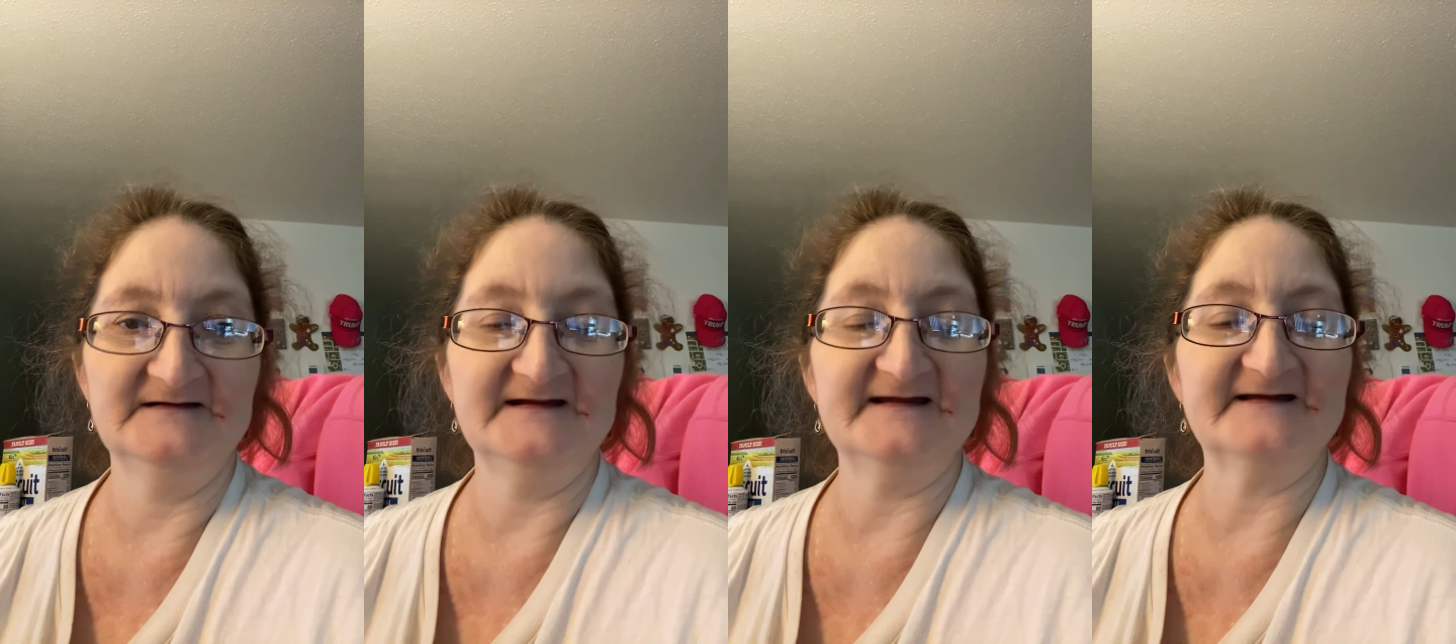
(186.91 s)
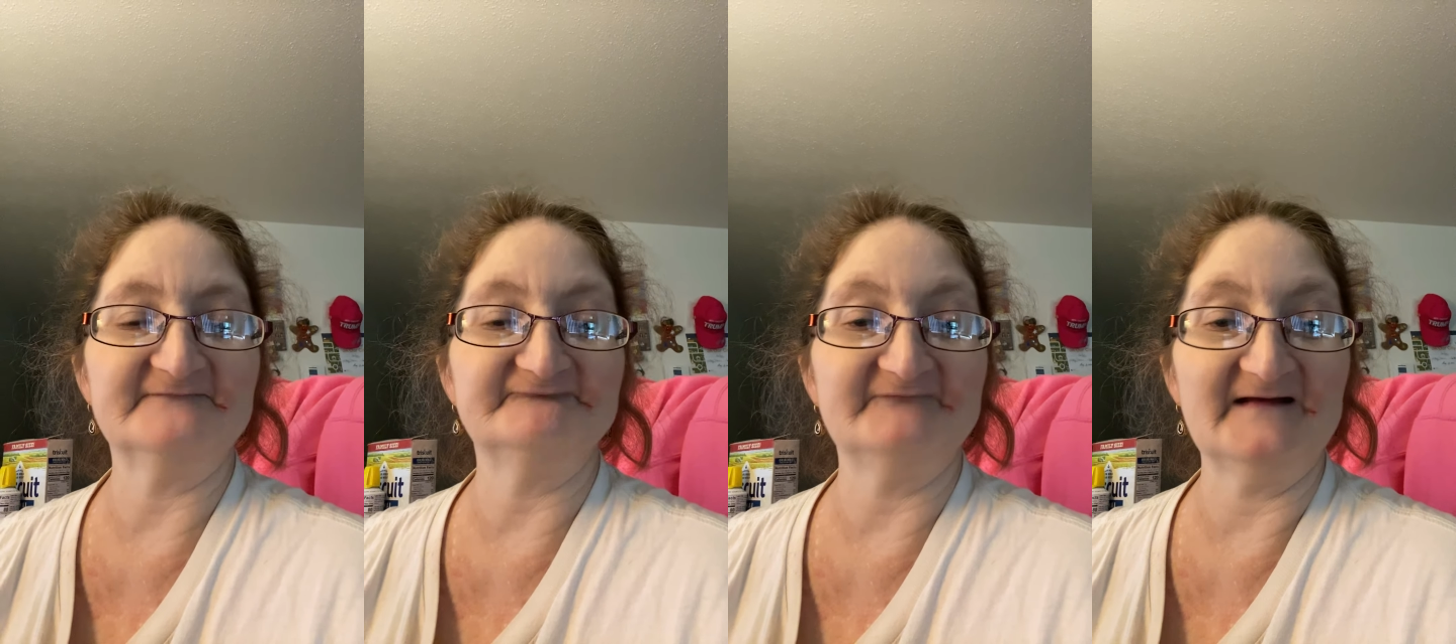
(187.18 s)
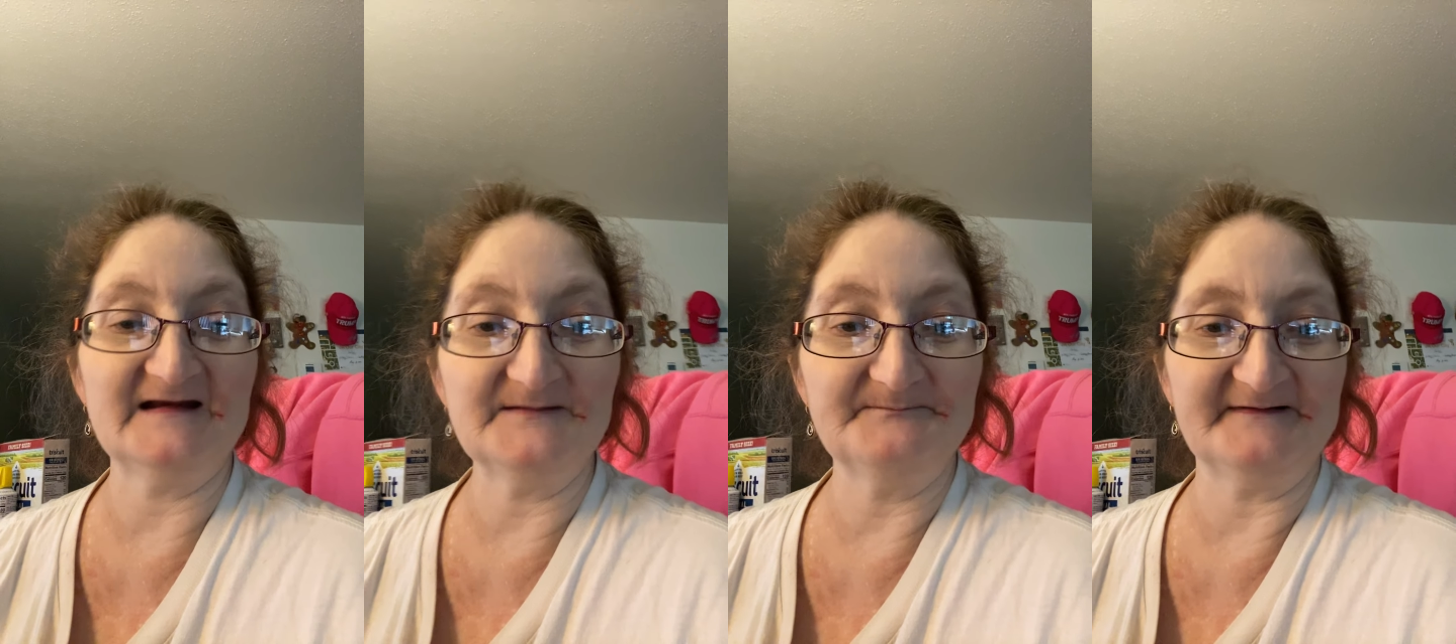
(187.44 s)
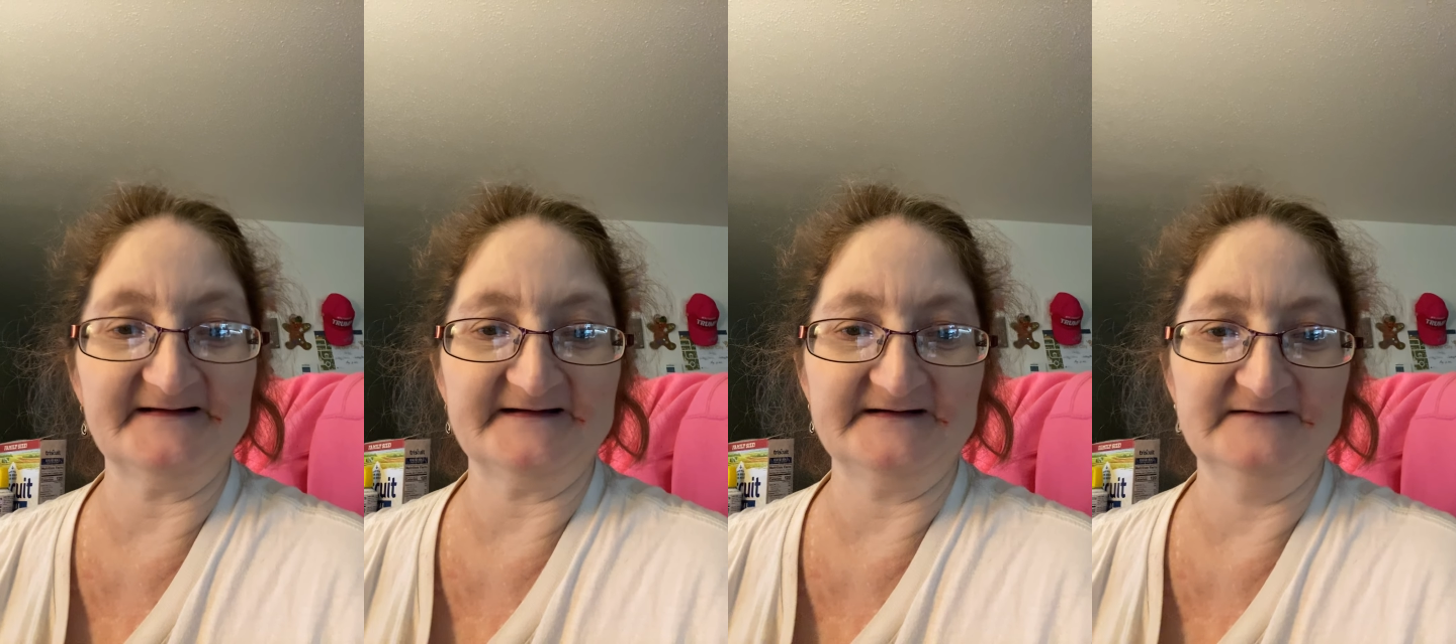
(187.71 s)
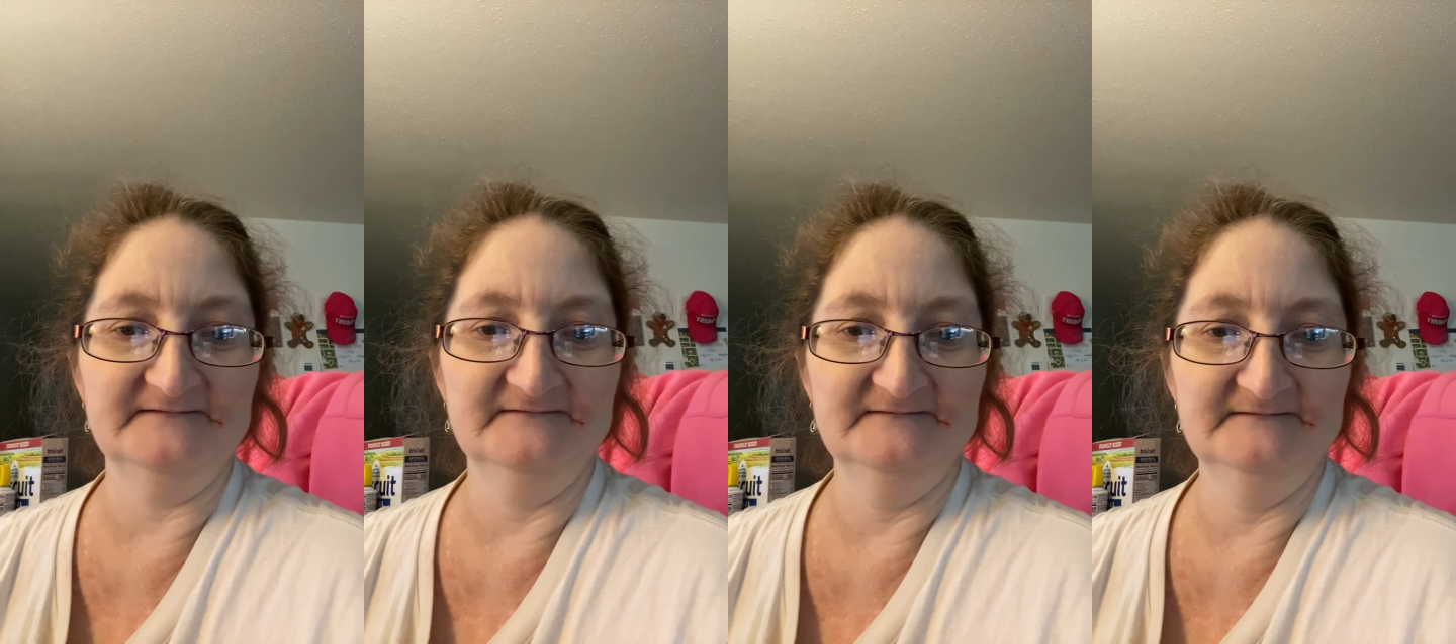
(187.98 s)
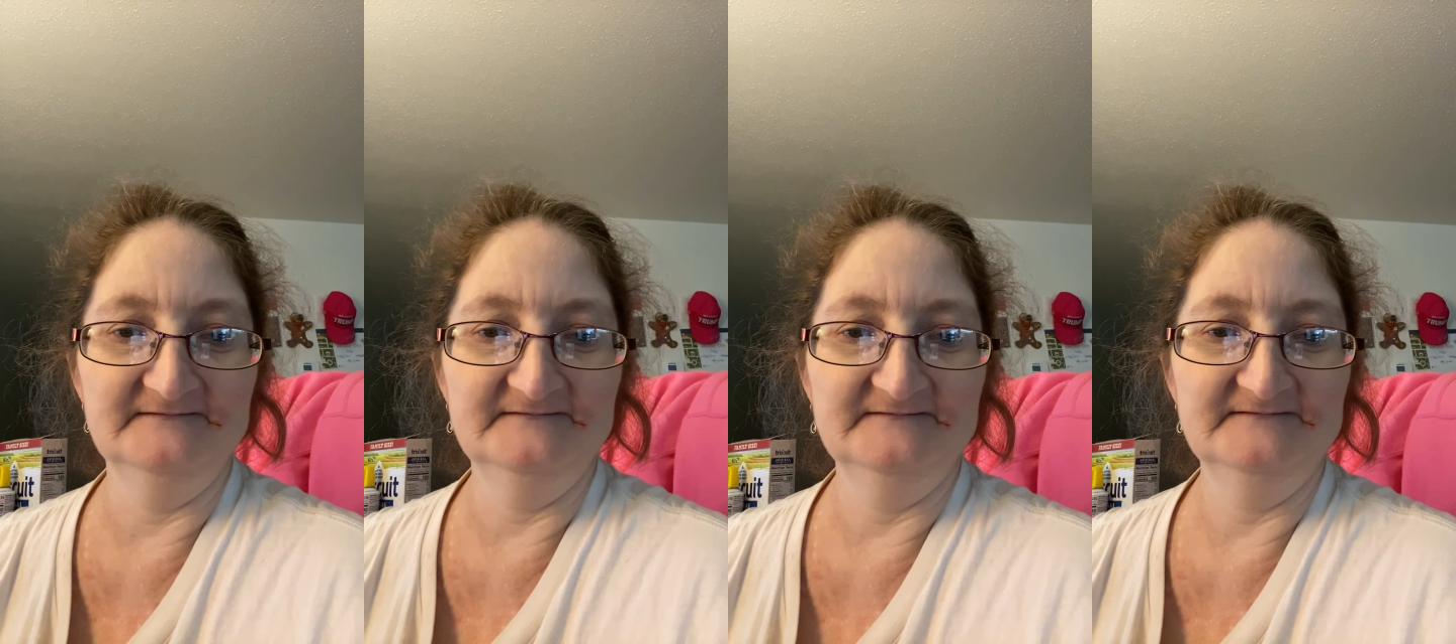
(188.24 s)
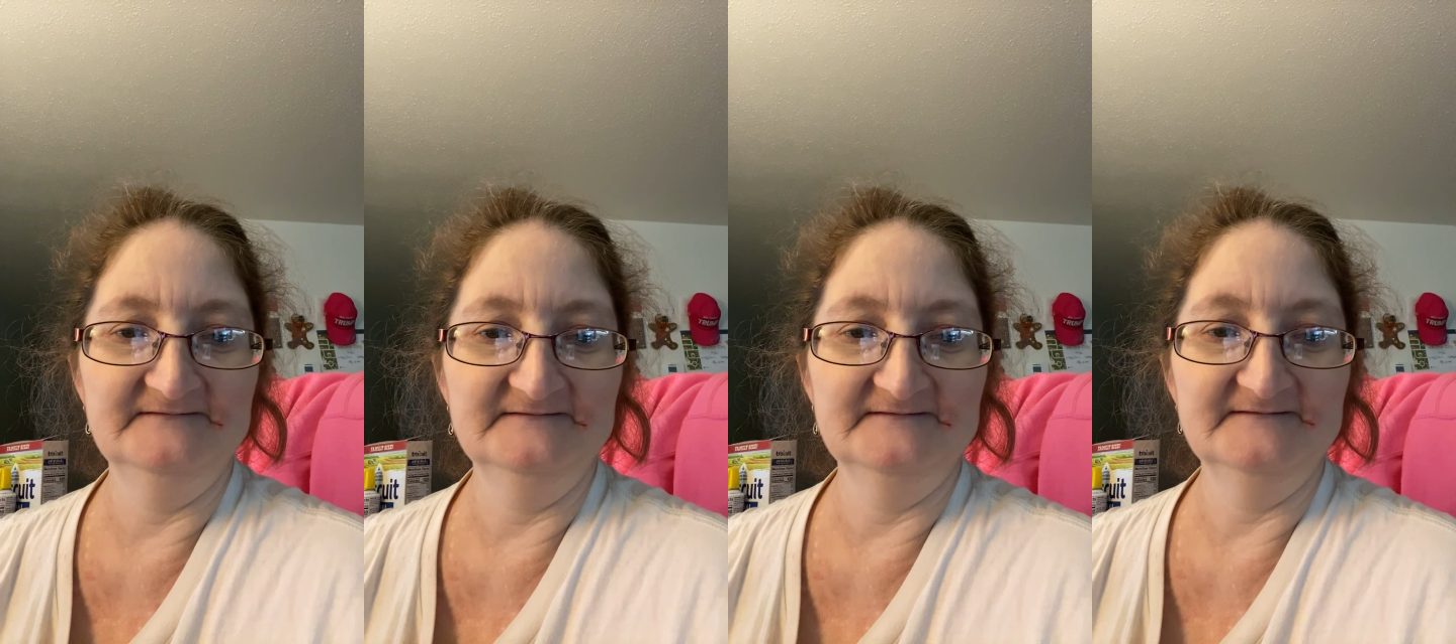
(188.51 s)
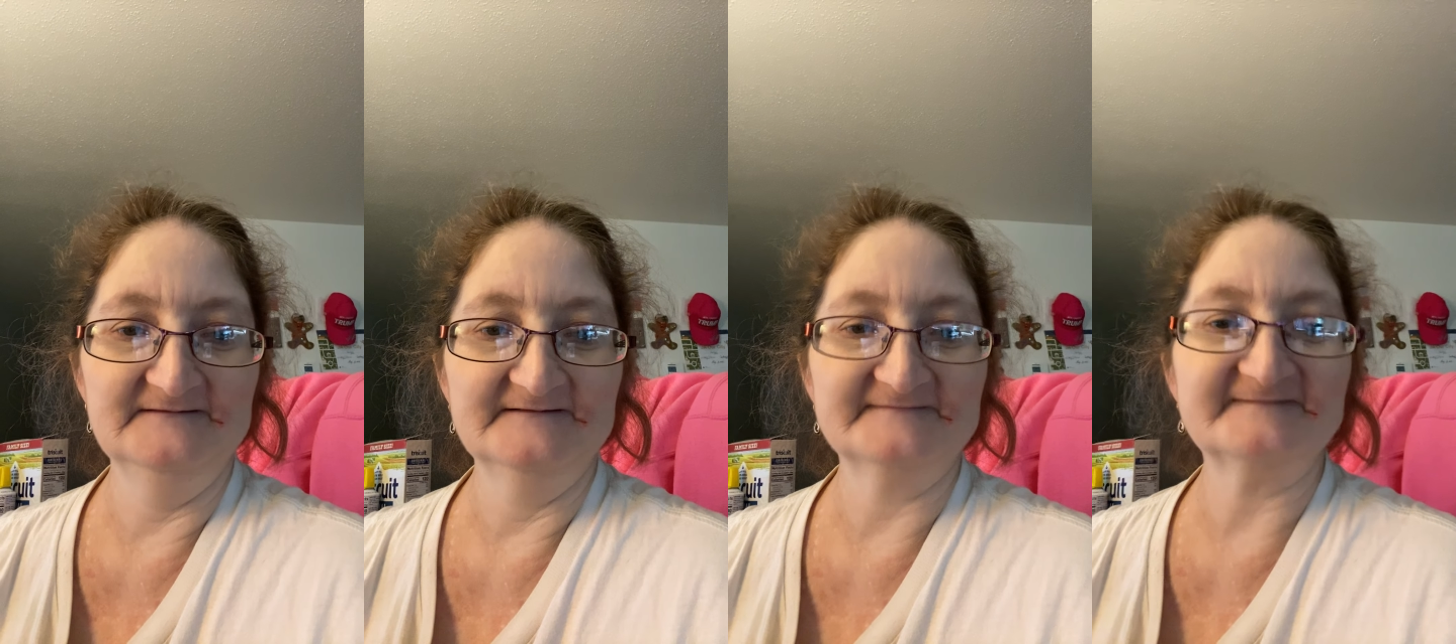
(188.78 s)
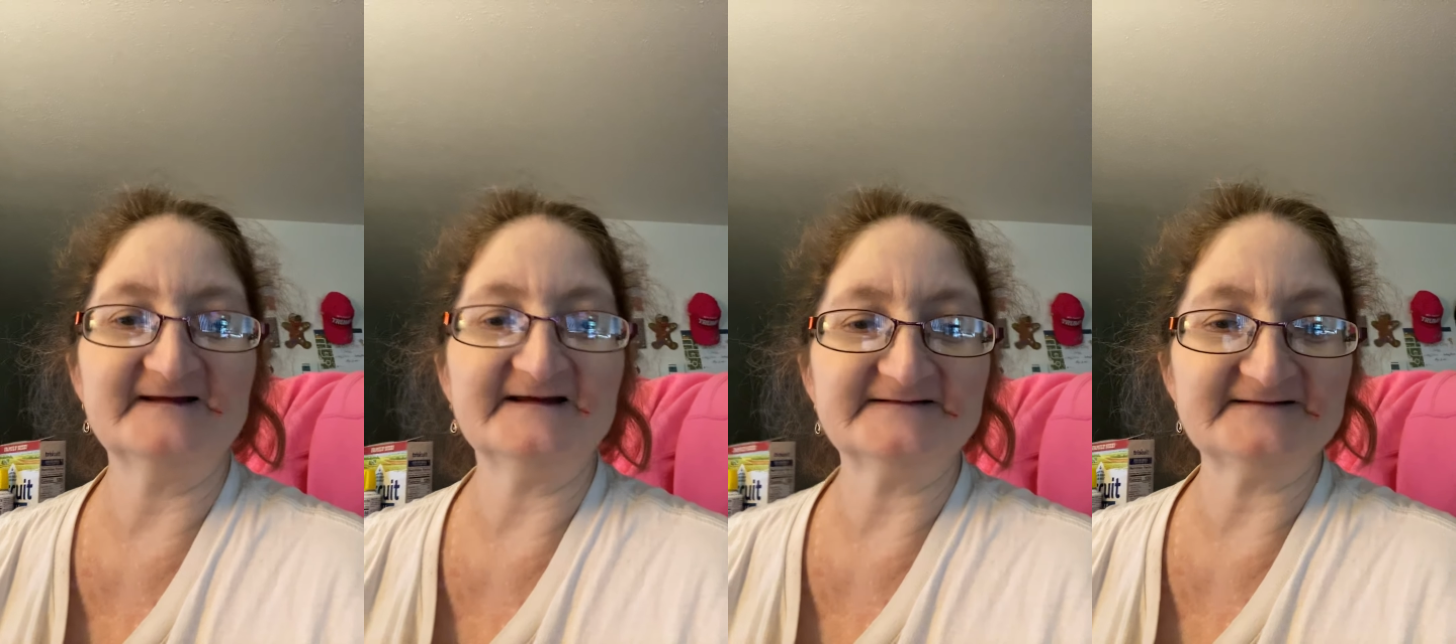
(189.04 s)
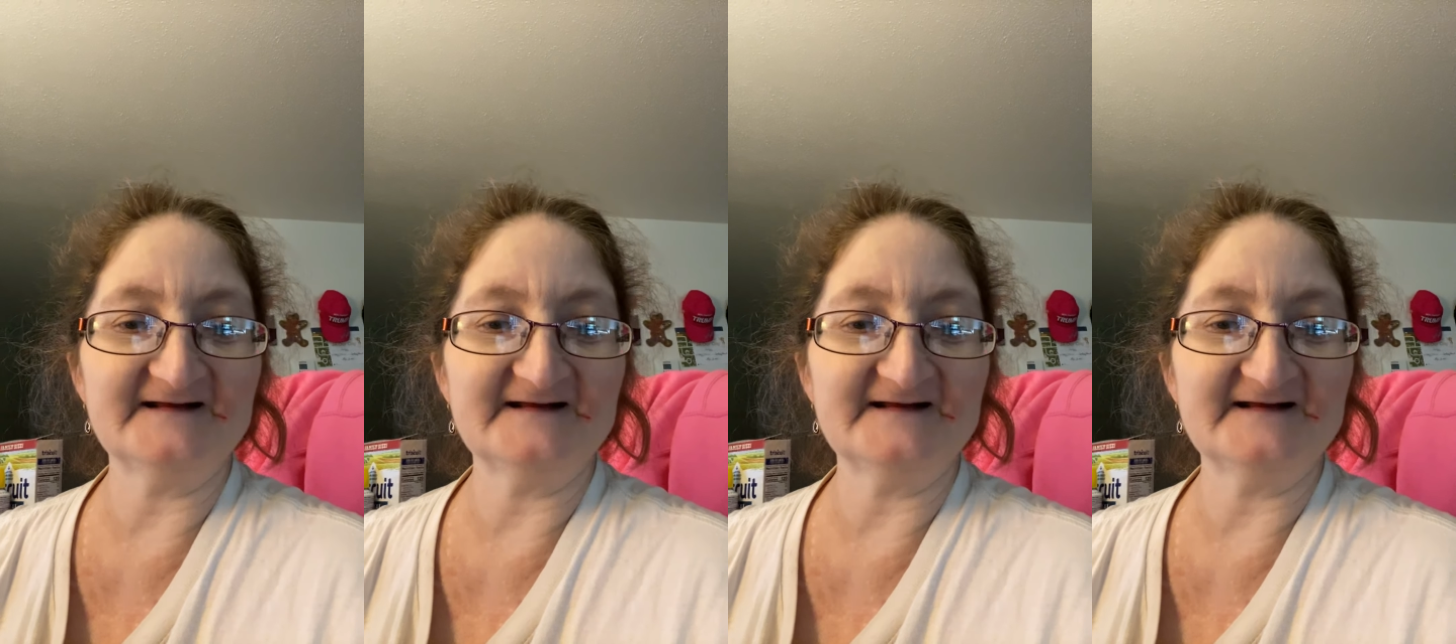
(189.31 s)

And if anybody takes